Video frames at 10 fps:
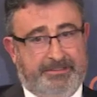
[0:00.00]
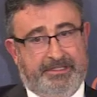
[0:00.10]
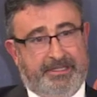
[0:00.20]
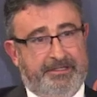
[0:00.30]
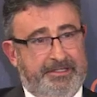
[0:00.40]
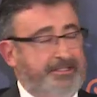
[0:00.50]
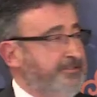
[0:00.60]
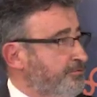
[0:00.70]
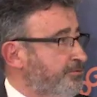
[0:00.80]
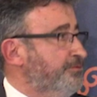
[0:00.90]
that can
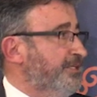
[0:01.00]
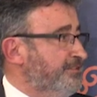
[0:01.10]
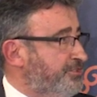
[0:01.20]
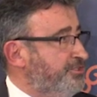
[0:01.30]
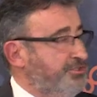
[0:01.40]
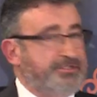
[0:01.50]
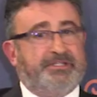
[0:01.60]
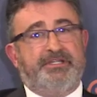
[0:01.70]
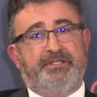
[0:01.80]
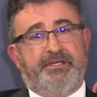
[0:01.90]
lead to
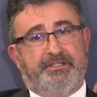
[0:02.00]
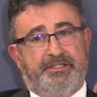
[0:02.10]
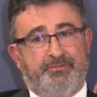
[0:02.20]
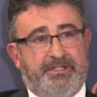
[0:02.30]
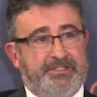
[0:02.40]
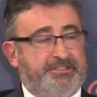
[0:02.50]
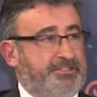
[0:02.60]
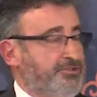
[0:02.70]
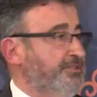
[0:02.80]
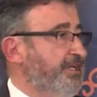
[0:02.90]
transition and
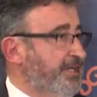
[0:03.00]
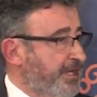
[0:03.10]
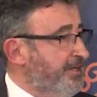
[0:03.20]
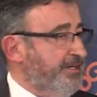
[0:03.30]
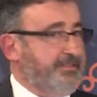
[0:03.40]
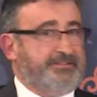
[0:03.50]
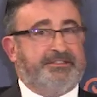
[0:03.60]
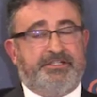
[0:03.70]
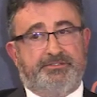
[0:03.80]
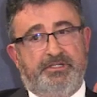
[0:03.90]
democratization and
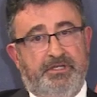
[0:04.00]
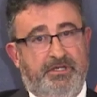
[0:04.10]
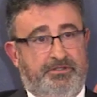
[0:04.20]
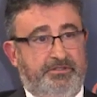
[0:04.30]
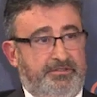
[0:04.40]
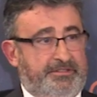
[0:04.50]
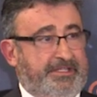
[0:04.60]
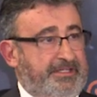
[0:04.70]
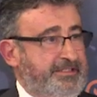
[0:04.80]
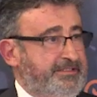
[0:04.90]
reconstruction. So
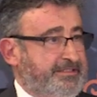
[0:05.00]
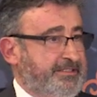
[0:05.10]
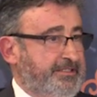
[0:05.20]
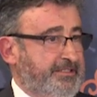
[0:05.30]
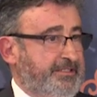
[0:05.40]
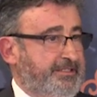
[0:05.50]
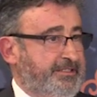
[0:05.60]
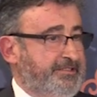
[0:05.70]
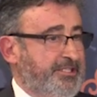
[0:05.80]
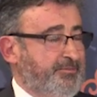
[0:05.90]
that is an
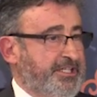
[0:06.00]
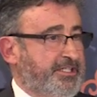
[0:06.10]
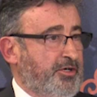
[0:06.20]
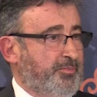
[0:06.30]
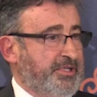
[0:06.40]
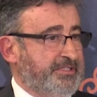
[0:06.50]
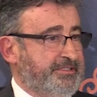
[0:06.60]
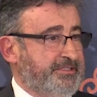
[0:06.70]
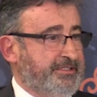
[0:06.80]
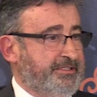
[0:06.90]
extremely
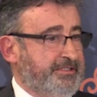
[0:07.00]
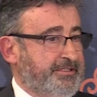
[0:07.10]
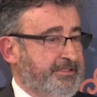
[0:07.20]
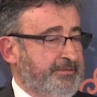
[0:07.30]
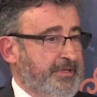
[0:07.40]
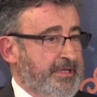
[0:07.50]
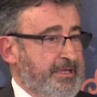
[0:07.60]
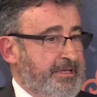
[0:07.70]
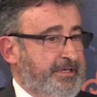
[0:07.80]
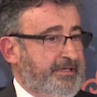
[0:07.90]
complex
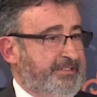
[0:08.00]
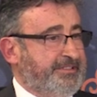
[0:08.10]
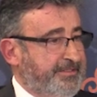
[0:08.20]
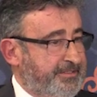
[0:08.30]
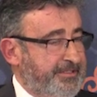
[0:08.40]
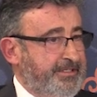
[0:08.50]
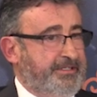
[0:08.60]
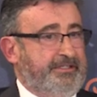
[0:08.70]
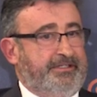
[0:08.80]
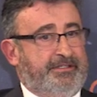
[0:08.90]
setting,
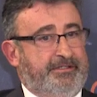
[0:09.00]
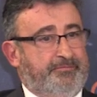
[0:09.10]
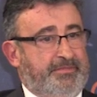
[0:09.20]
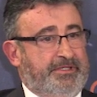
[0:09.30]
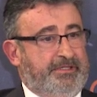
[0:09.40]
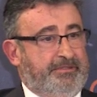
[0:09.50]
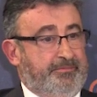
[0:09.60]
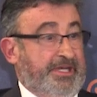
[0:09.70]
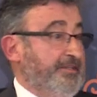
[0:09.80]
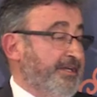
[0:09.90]

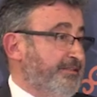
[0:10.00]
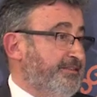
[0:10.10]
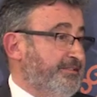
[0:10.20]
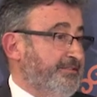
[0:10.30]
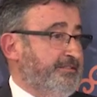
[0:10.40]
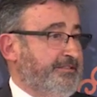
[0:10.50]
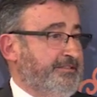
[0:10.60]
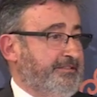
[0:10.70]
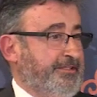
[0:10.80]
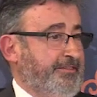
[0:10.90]
and yet
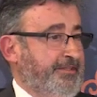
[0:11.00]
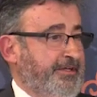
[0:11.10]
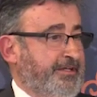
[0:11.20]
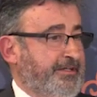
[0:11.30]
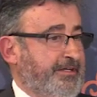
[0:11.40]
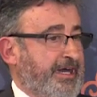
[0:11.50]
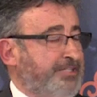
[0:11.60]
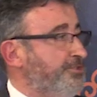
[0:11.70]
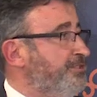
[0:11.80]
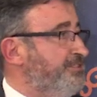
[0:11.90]
I think
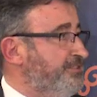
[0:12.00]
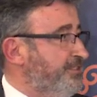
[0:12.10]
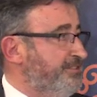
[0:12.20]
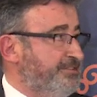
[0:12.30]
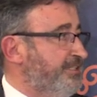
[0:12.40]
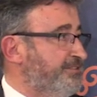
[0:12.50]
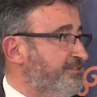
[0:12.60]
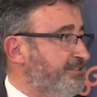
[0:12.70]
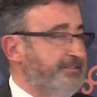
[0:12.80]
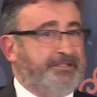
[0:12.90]
action is
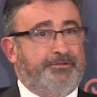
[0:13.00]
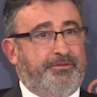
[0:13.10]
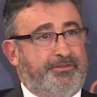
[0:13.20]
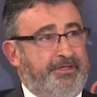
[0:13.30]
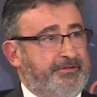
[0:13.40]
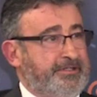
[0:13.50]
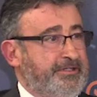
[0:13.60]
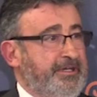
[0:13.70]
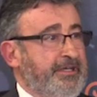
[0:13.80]
necessary. I don't think